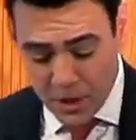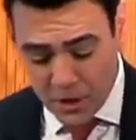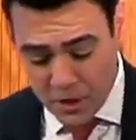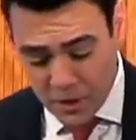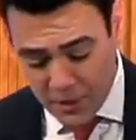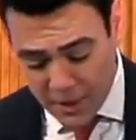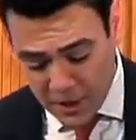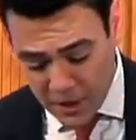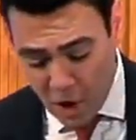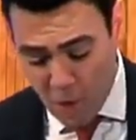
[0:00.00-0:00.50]

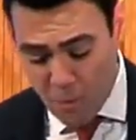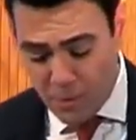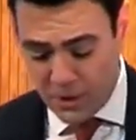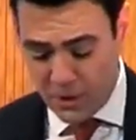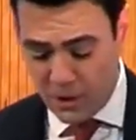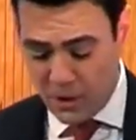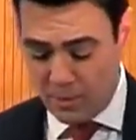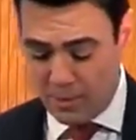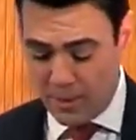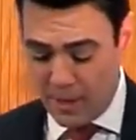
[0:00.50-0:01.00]
So this
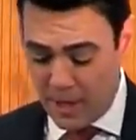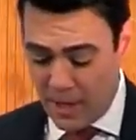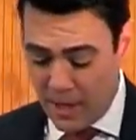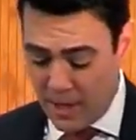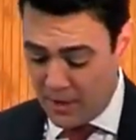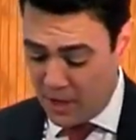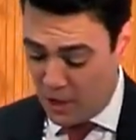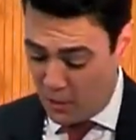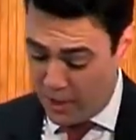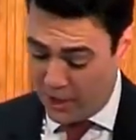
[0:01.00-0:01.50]
opens up
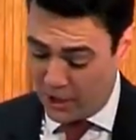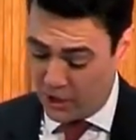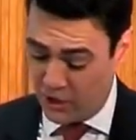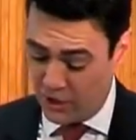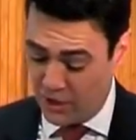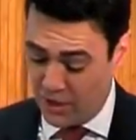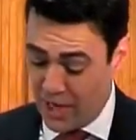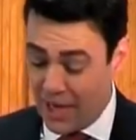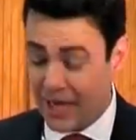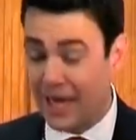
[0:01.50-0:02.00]
the
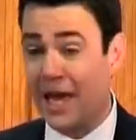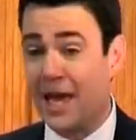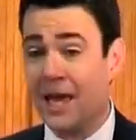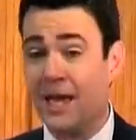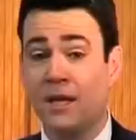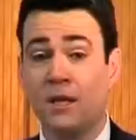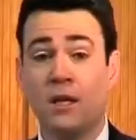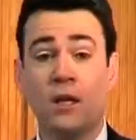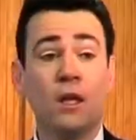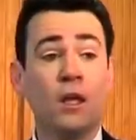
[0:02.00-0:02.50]
question
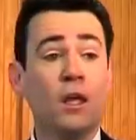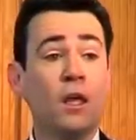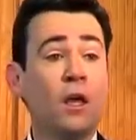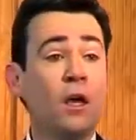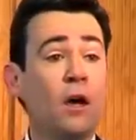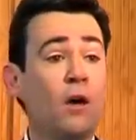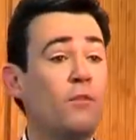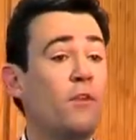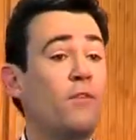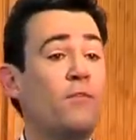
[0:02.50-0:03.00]
again
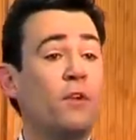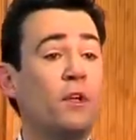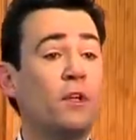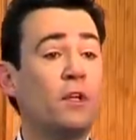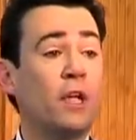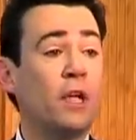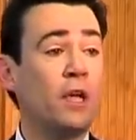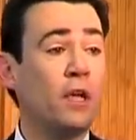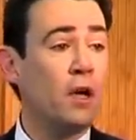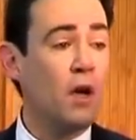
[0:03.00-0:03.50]
of the
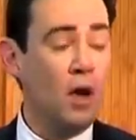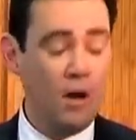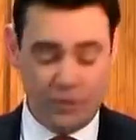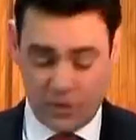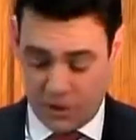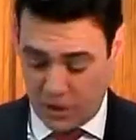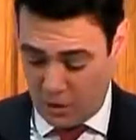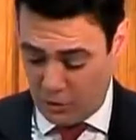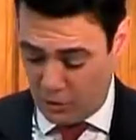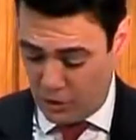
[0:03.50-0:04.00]
funding of
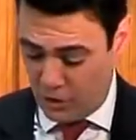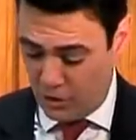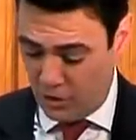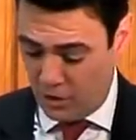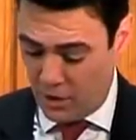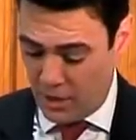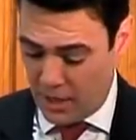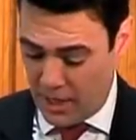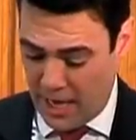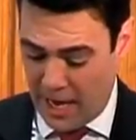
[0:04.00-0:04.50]

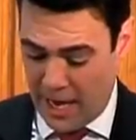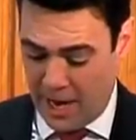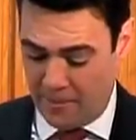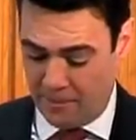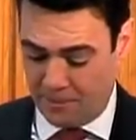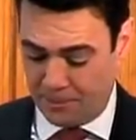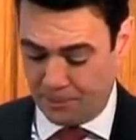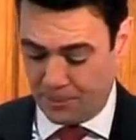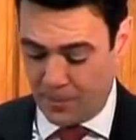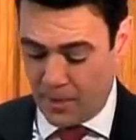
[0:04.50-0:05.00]
social care.
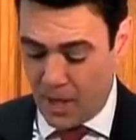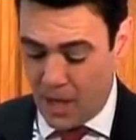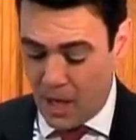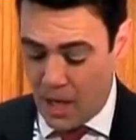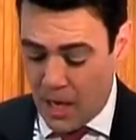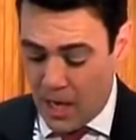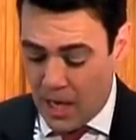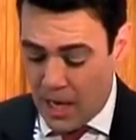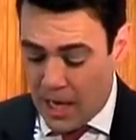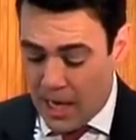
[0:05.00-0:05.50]

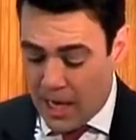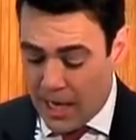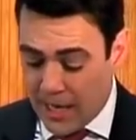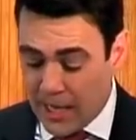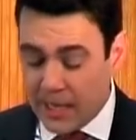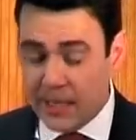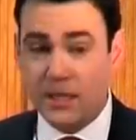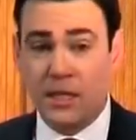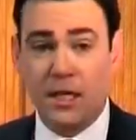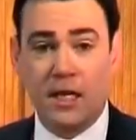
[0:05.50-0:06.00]
It
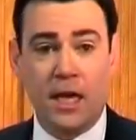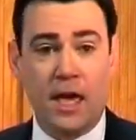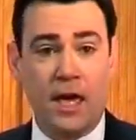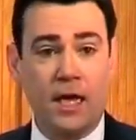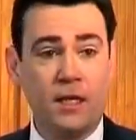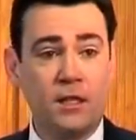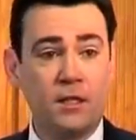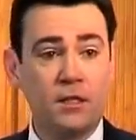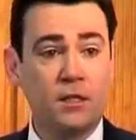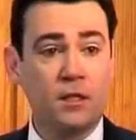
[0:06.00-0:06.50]
is the
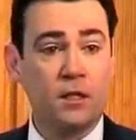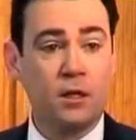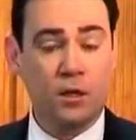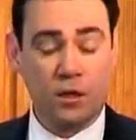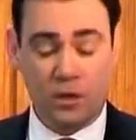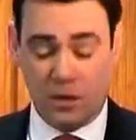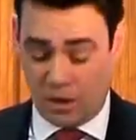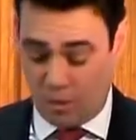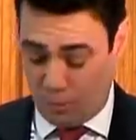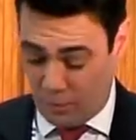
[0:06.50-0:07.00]
case
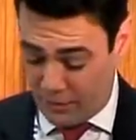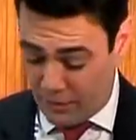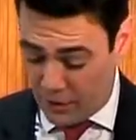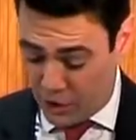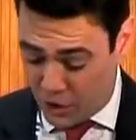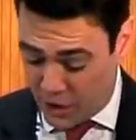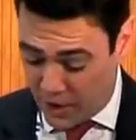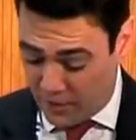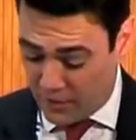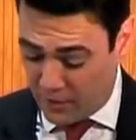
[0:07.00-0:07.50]
that with the
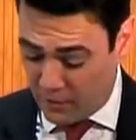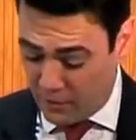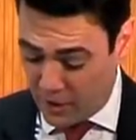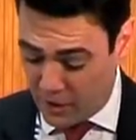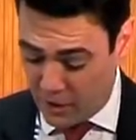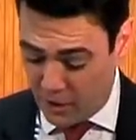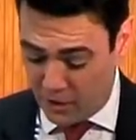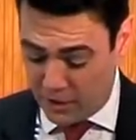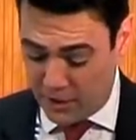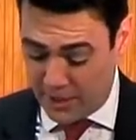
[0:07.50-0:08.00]
shift of
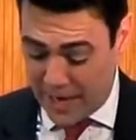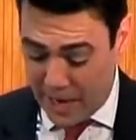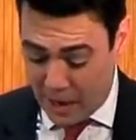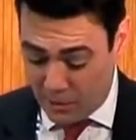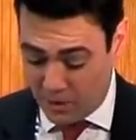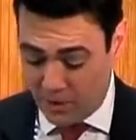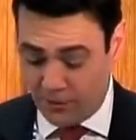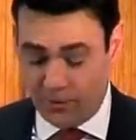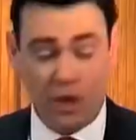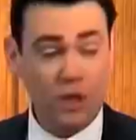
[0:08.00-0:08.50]
resources
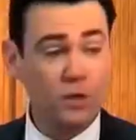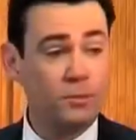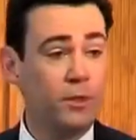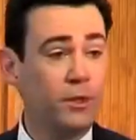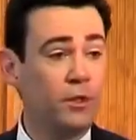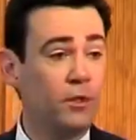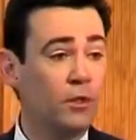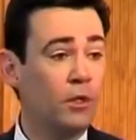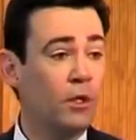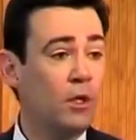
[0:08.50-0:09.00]
out of
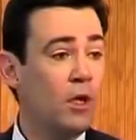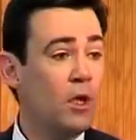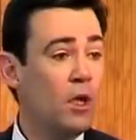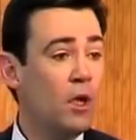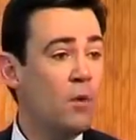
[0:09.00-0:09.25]
hospital,